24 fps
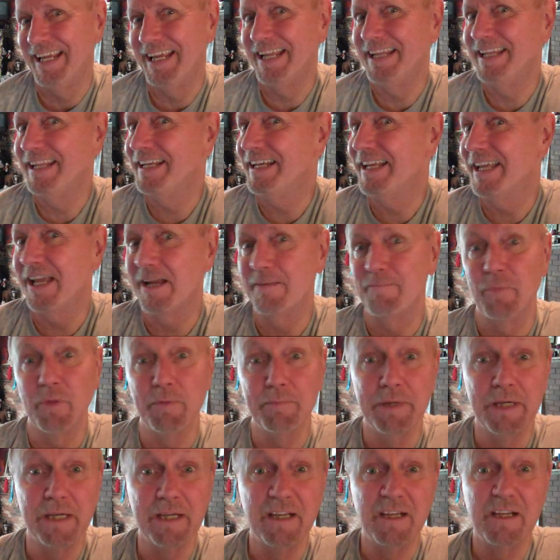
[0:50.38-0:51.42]
And then came the
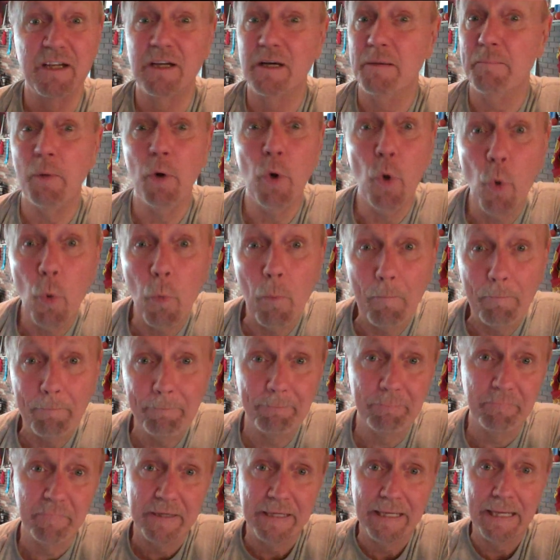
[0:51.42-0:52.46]
big kaboom.
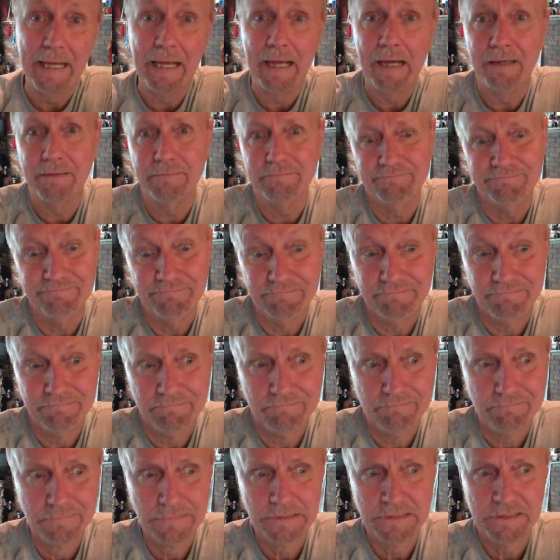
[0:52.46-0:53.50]
Yeah,
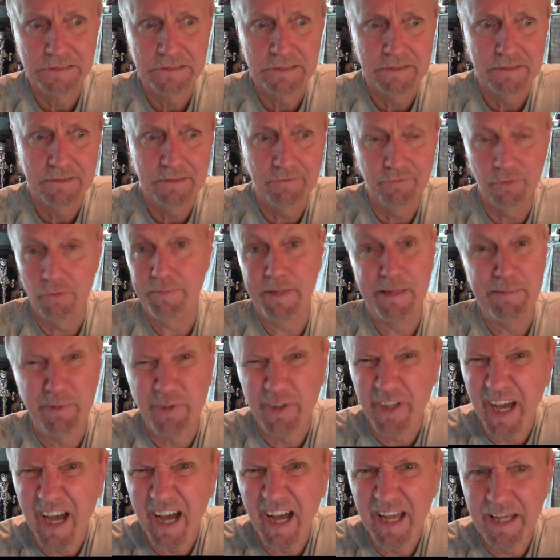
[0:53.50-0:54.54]
a few people
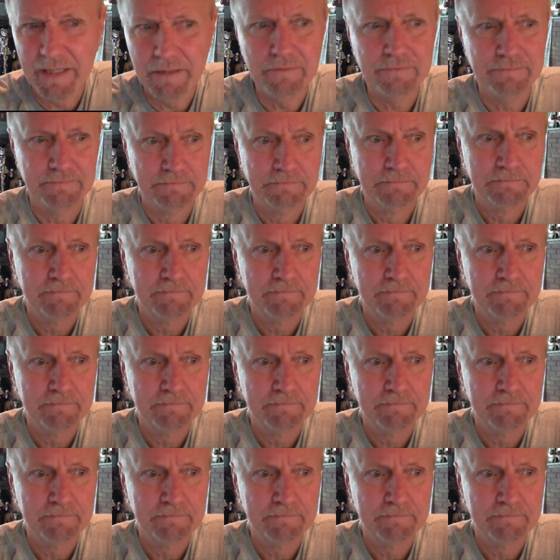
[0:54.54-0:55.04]
died.